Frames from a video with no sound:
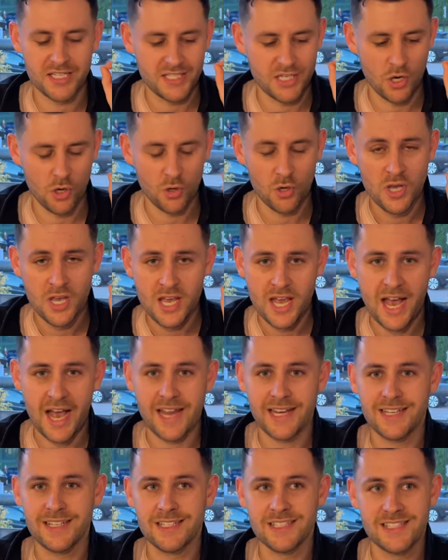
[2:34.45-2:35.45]
So
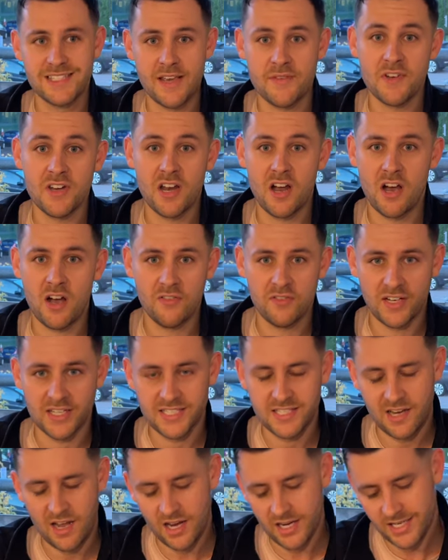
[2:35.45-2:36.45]
had seven and a half
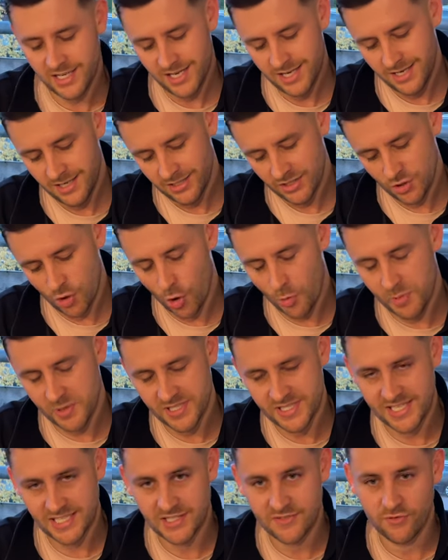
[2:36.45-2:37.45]
last night, got up at
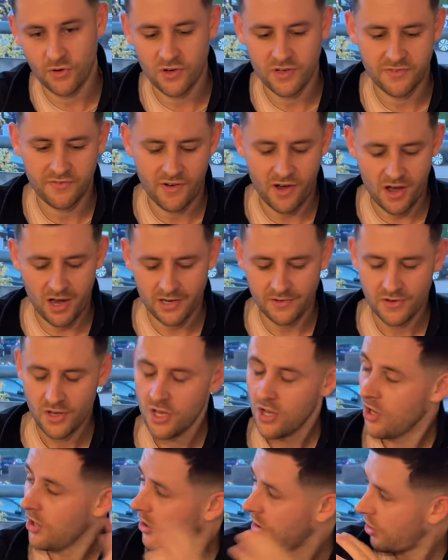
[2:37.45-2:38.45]
6.45.
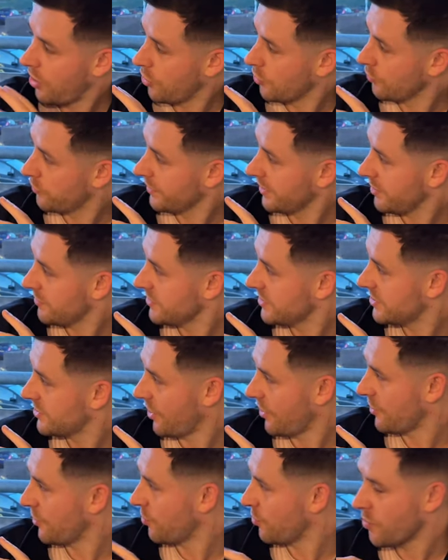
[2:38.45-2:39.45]
Hopefully the
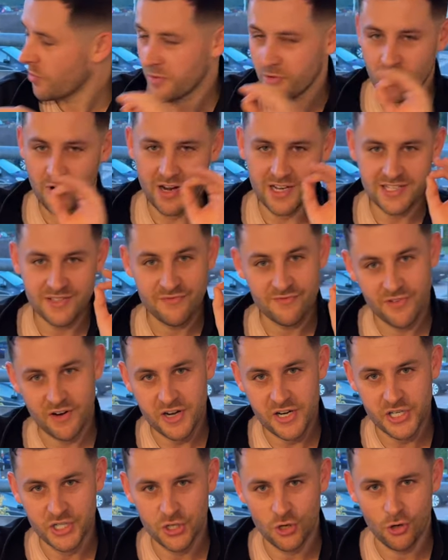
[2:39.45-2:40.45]
sun will be rising
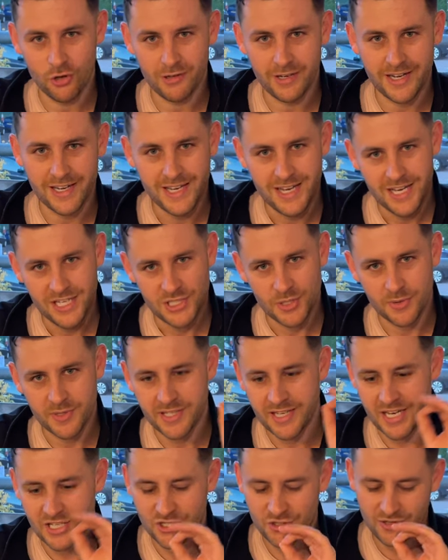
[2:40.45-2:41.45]
very shortly so we
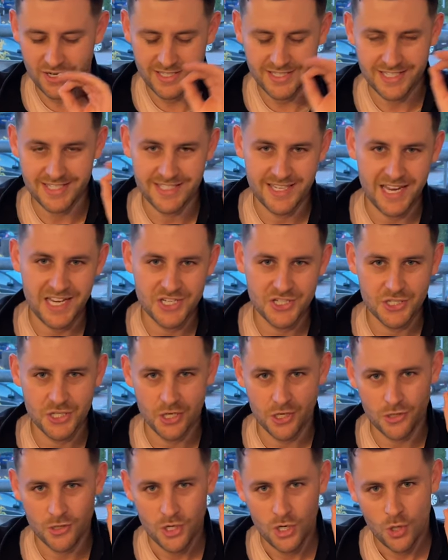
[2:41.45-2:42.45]
can get straight into stage
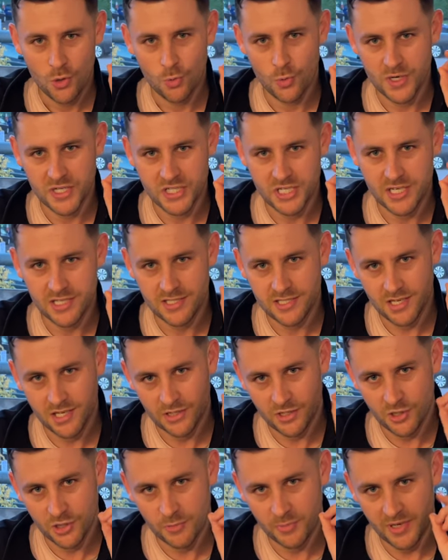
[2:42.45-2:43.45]
two, which is
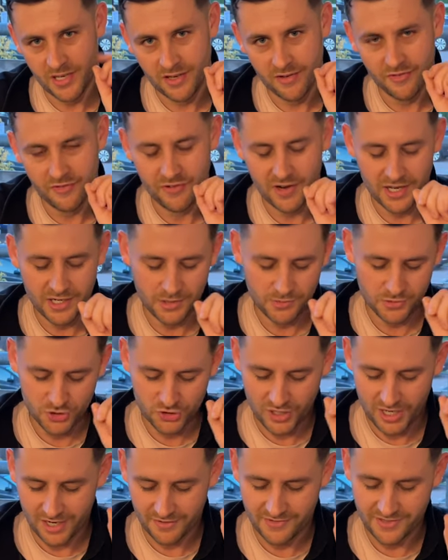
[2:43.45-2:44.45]
gonna be fired up
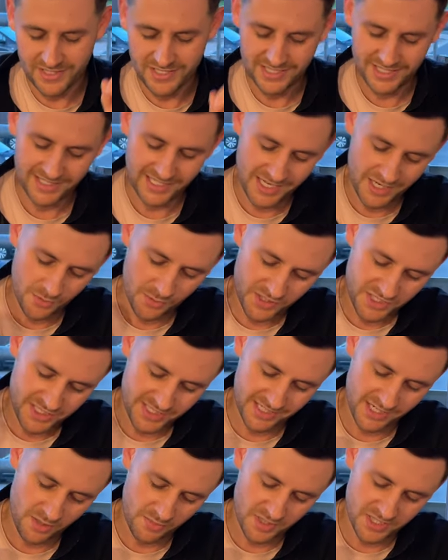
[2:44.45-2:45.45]
straight after this clip, which is
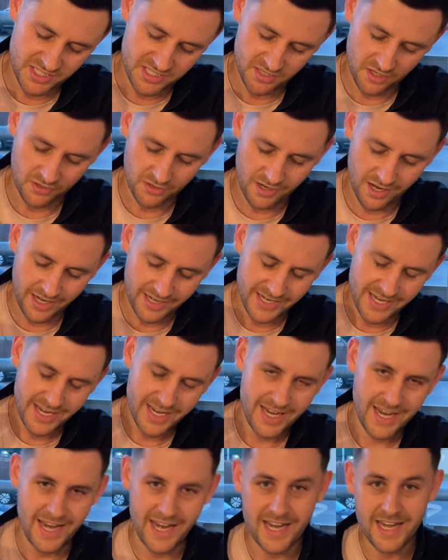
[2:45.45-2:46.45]
a little bit of sunlight
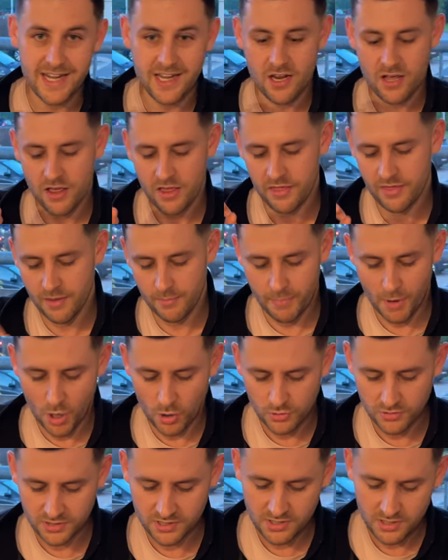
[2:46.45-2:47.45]
in the
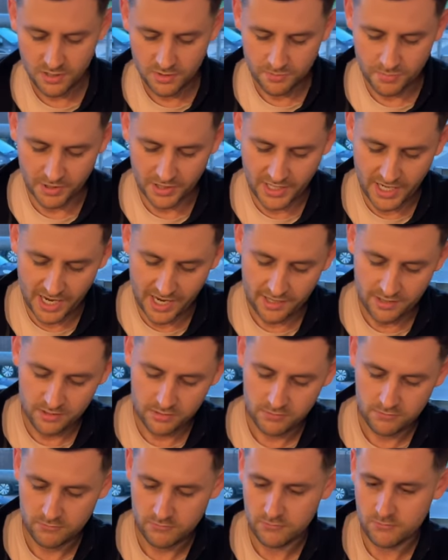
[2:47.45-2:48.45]
bones. But yeah,
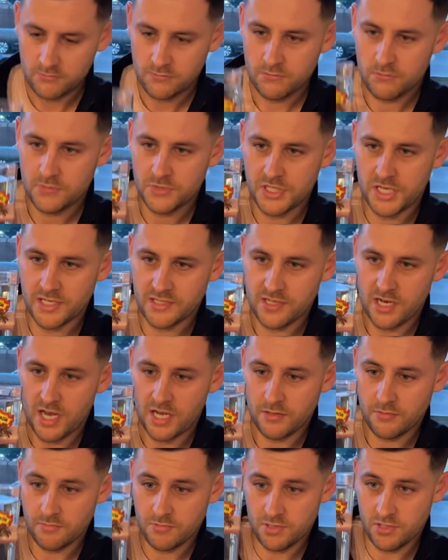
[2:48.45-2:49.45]
cheers
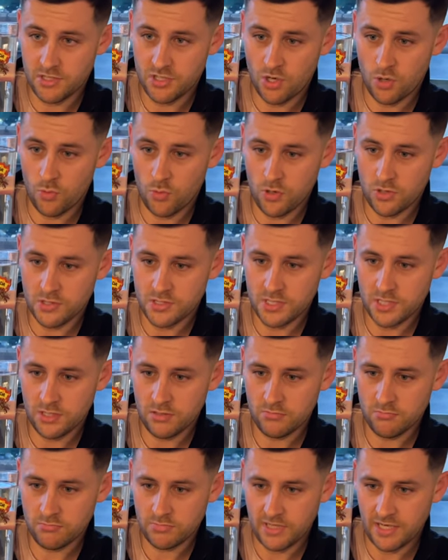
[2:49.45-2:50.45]
now to the salt
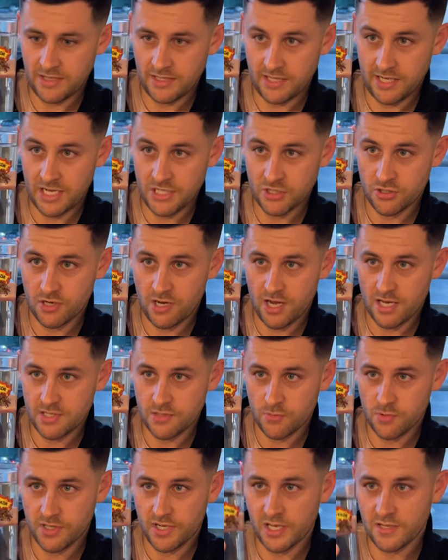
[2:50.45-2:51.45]
water, get the electrolytes
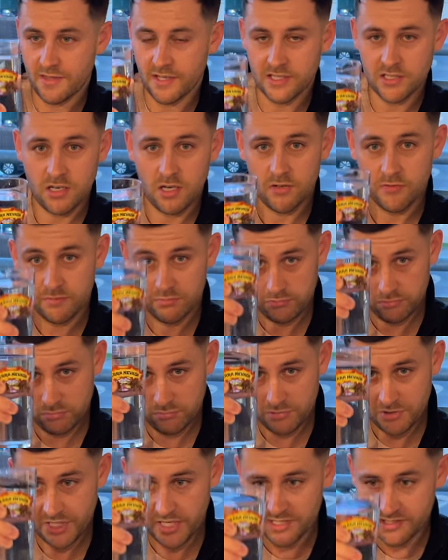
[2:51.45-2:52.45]
and we'll kick things off.
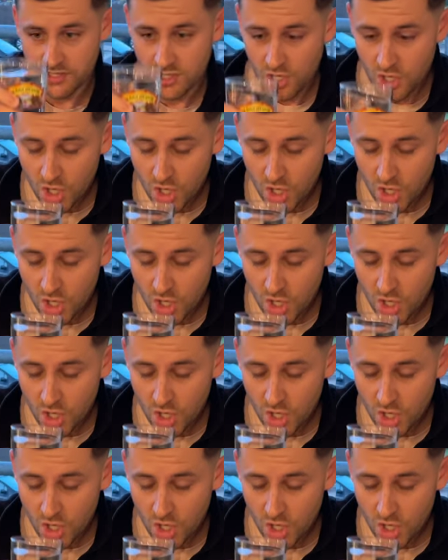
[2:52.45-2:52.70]
Cheers.